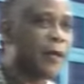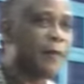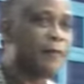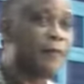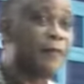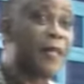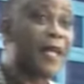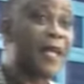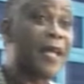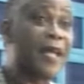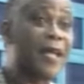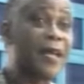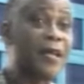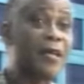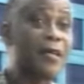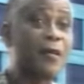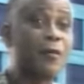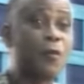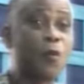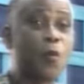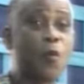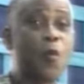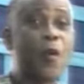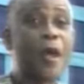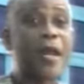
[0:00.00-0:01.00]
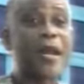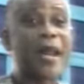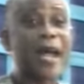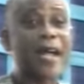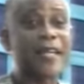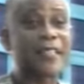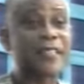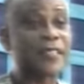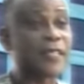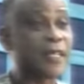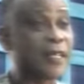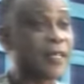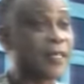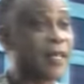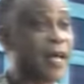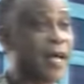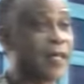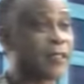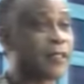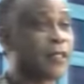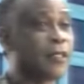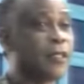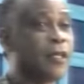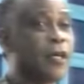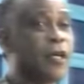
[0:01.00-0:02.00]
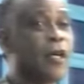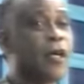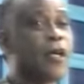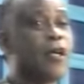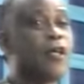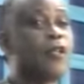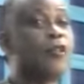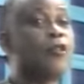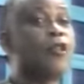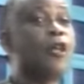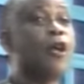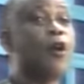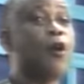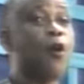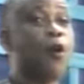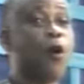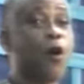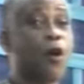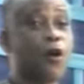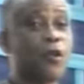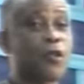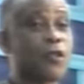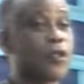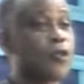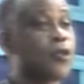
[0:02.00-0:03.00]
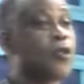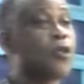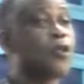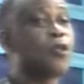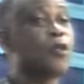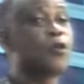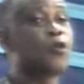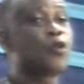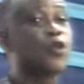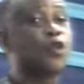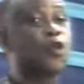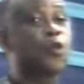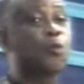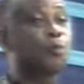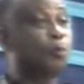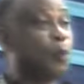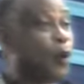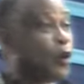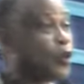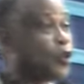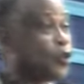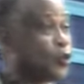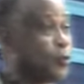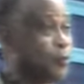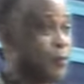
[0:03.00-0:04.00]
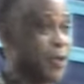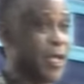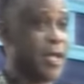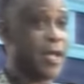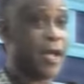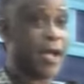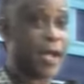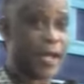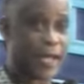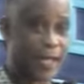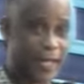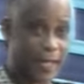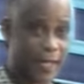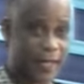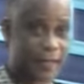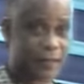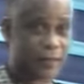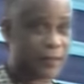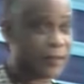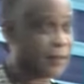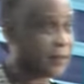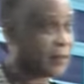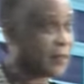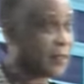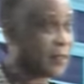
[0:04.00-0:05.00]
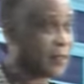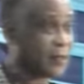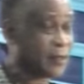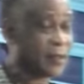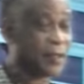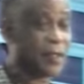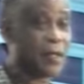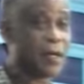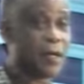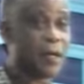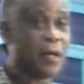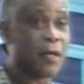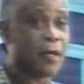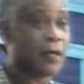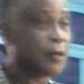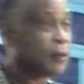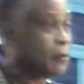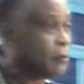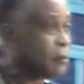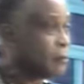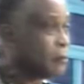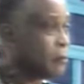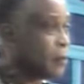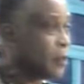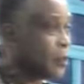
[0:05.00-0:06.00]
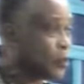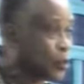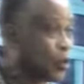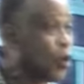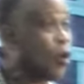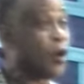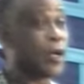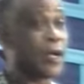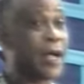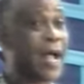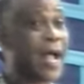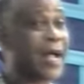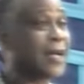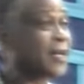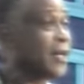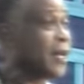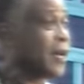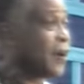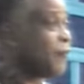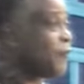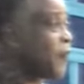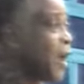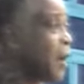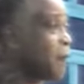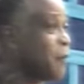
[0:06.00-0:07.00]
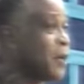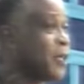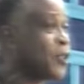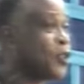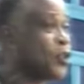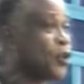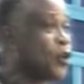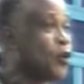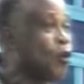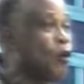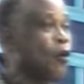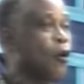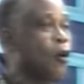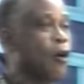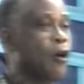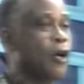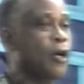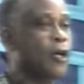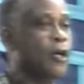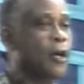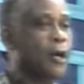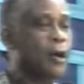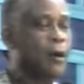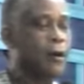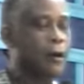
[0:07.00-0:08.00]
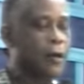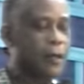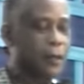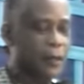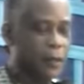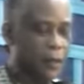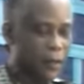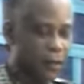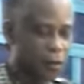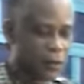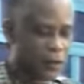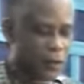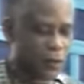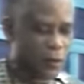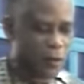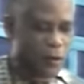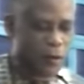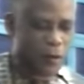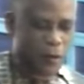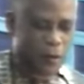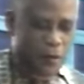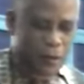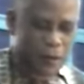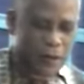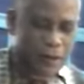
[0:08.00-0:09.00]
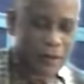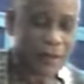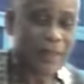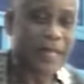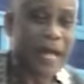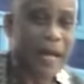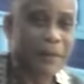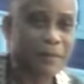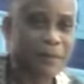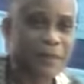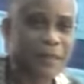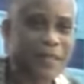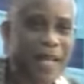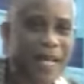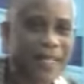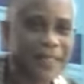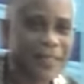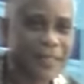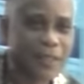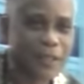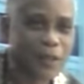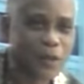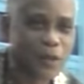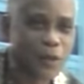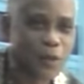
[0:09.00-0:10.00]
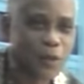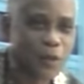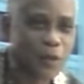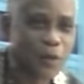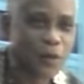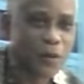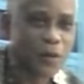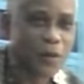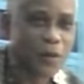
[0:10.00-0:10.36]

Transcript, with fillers: Then when I said that, the Lord spoke to me again. He said, He, taught, uh, he referred me to, to Psalm 32,